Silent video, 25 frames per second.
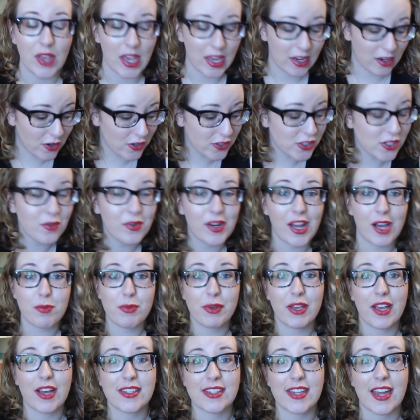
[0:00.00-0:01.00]
And also now
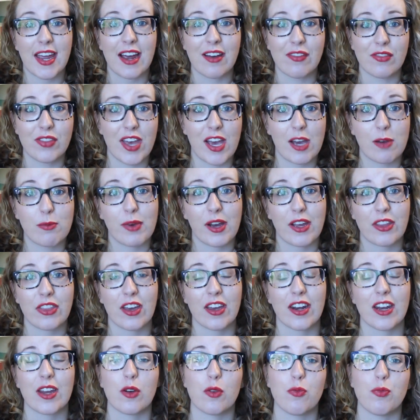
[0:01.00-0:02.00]
because I have them, I
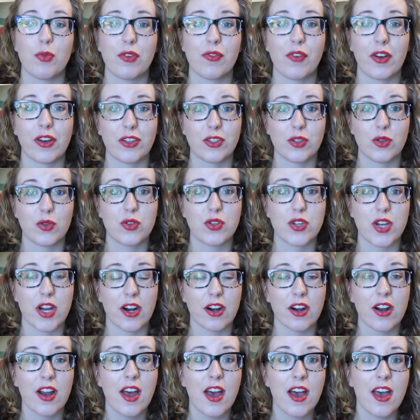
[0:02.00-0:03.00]
thought it would be fun to
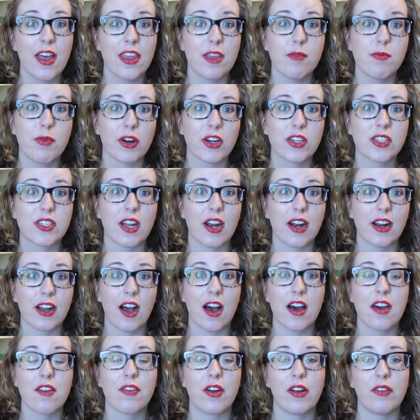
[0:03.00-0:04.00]
share the books that I
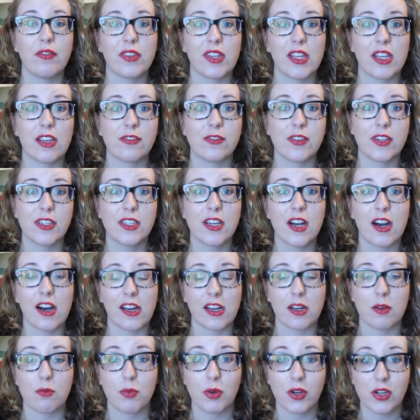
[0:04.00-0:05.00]
got from the
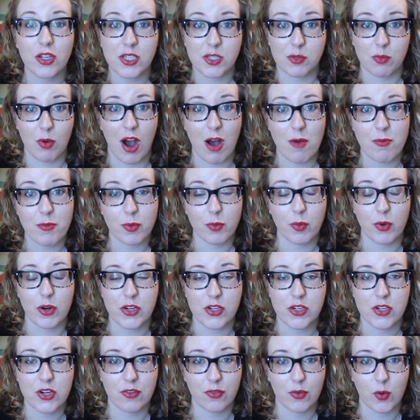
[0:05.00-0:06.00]
VidCon book swap,
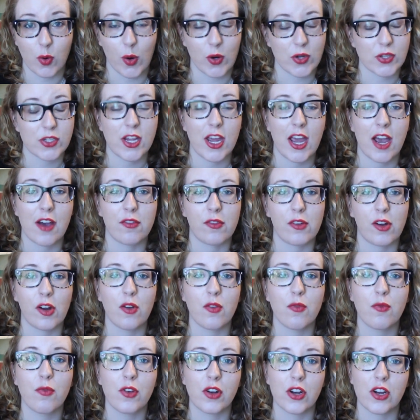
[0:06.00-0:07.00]
which of course I have
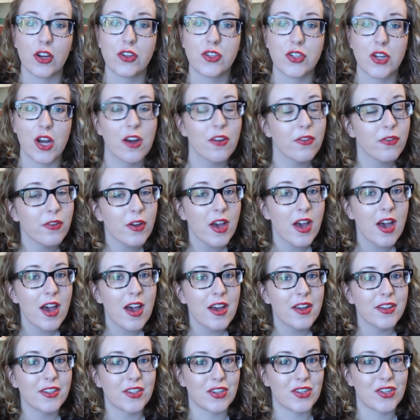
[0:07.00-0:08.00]
no footage of
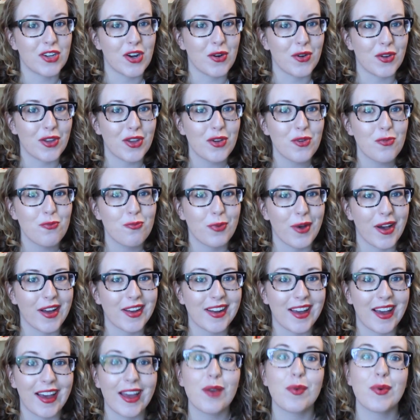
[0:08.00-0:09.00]
to show you,
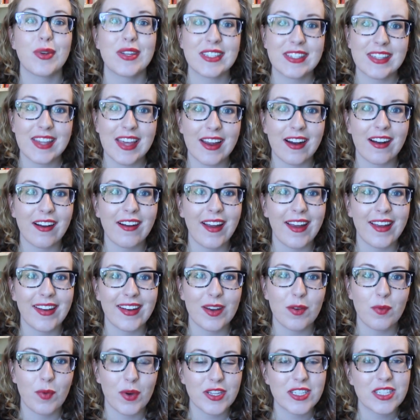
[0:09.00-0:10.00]
but I was there
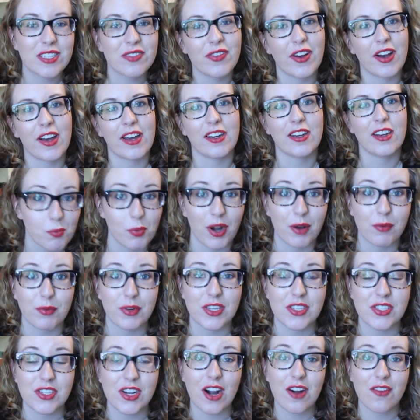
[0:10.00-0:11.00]
and it was fun. But I
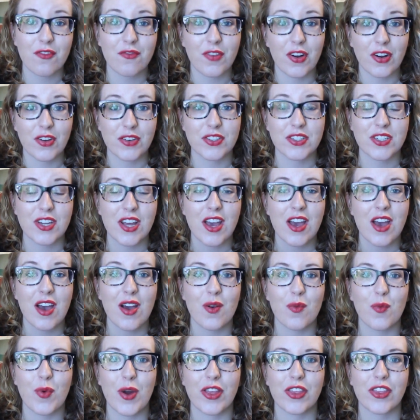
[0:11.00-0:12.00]
want to start first
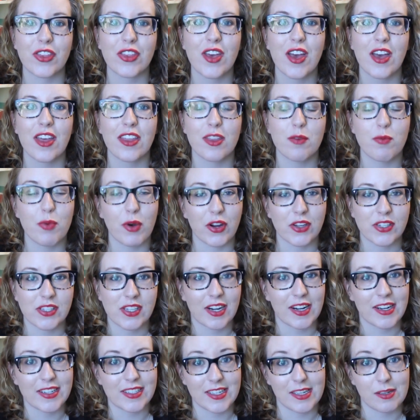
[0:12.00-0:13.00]
with the books
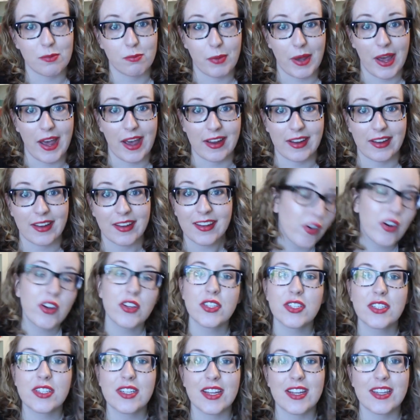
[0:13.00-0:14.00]
that I didn't pack.
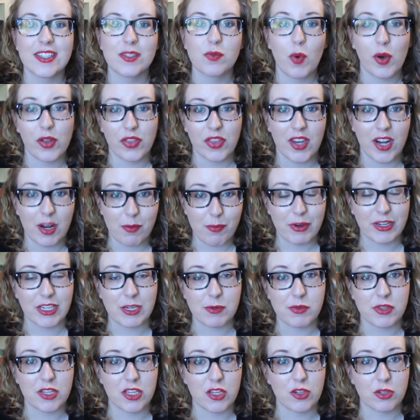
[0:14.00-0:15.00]
First is one that I picked
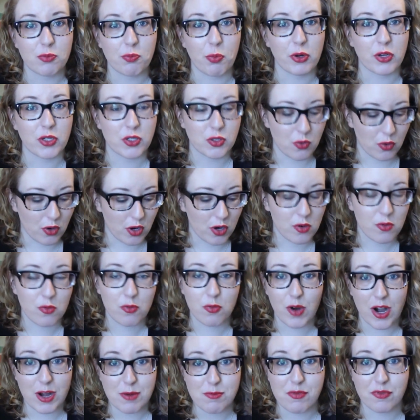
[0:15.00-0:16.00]
up at the used bookstore
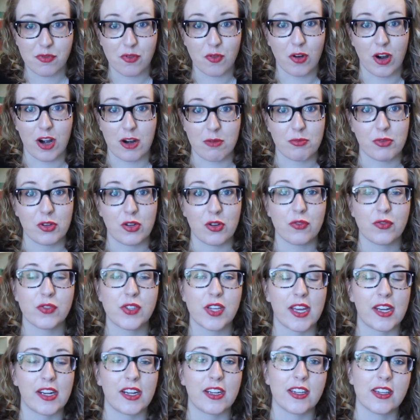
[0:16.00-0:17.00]
right before I
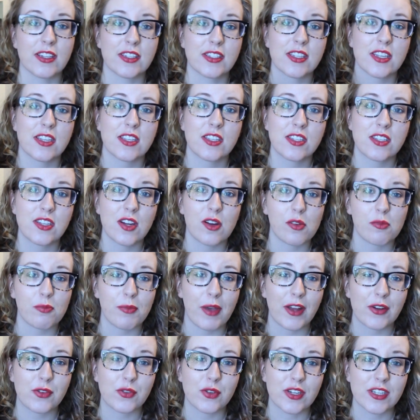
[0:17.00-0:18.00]
moved, and it is Stone
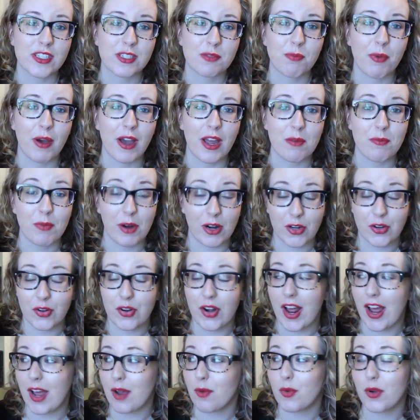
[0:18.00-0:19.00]
Mattress by
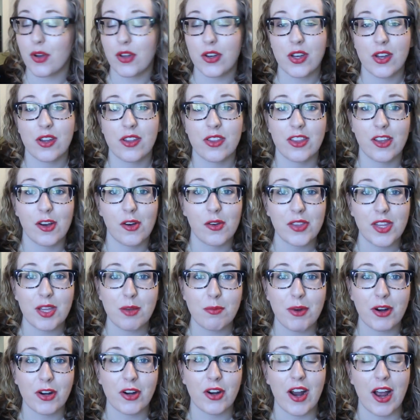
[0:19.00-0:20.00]
Margaret Atwood. The
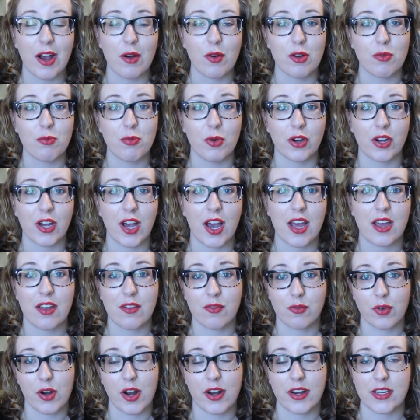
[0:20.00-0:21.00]
only Margaret Atwood book I
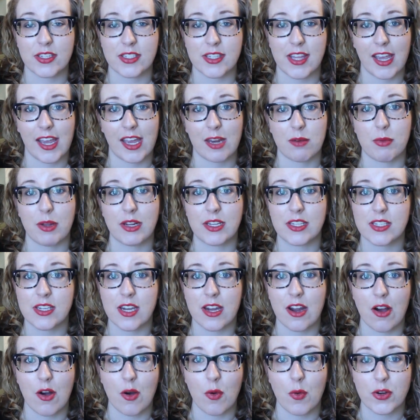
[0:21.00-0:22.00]
have read is The Handmaid's
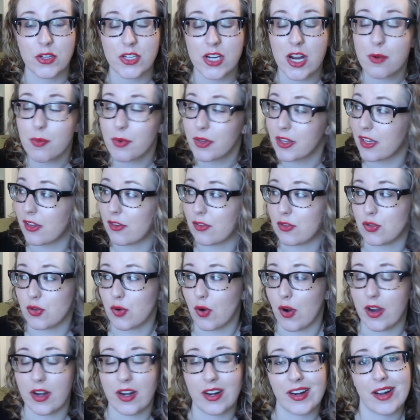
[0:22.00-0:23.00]
Tale, which I really
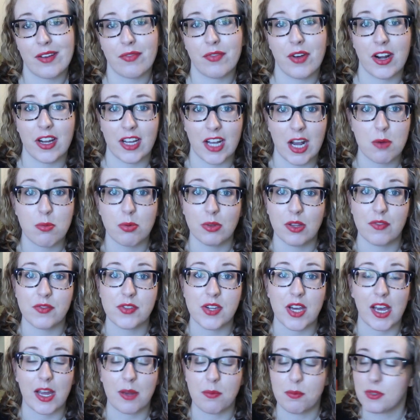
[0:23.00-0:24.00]
enjoyed and I've read a couple of
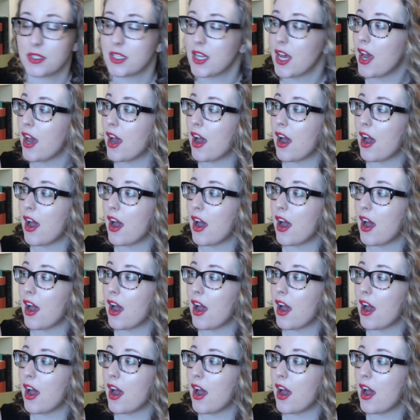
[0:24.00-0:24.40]
times